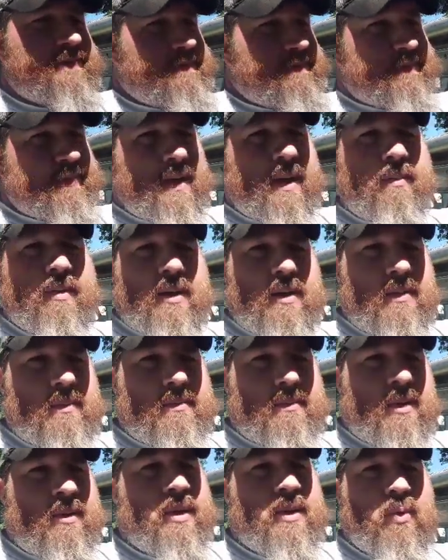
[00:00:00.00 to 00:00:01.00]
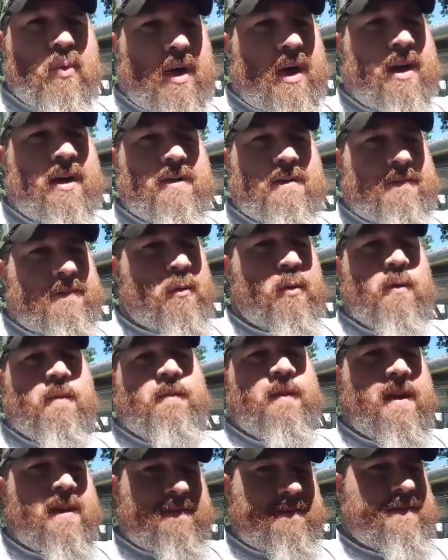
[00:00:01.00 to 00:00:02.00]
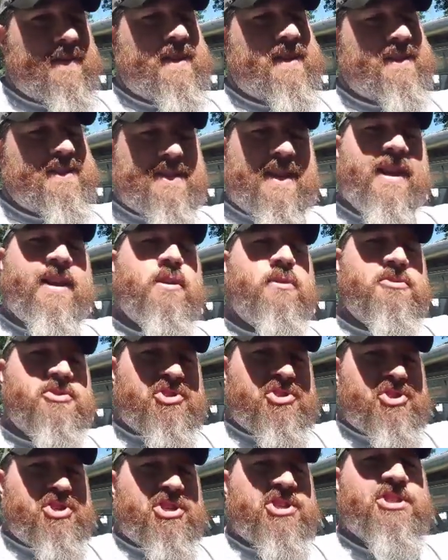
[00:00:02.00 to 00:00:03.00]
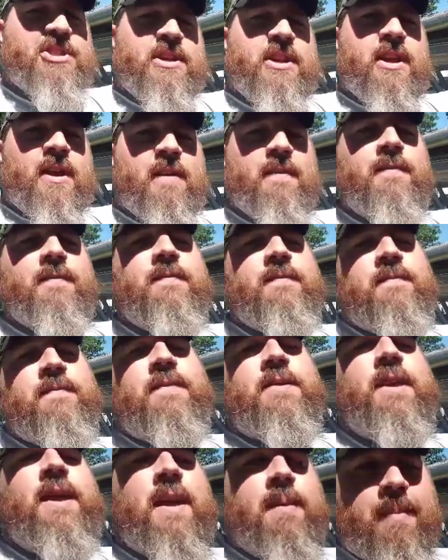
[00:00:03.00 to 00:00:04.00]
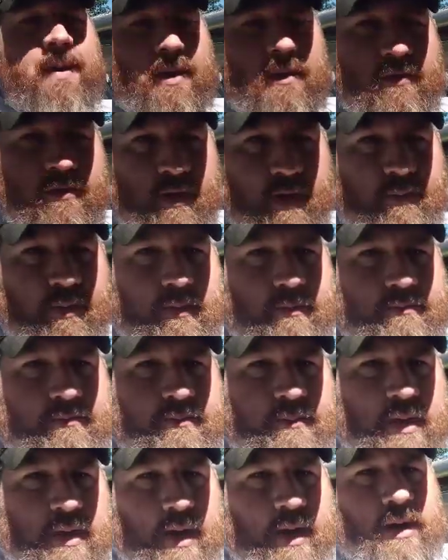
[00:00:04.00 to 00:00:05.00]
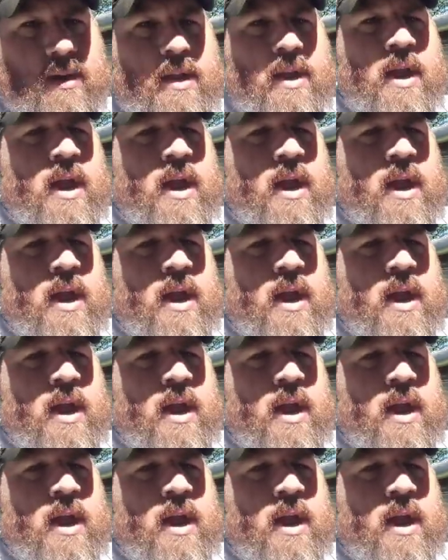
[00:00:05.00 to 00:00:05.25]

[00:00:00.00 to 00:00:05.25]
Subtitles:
probably only wired 4 or 5 things. I know just enough to get me in trouble. All right.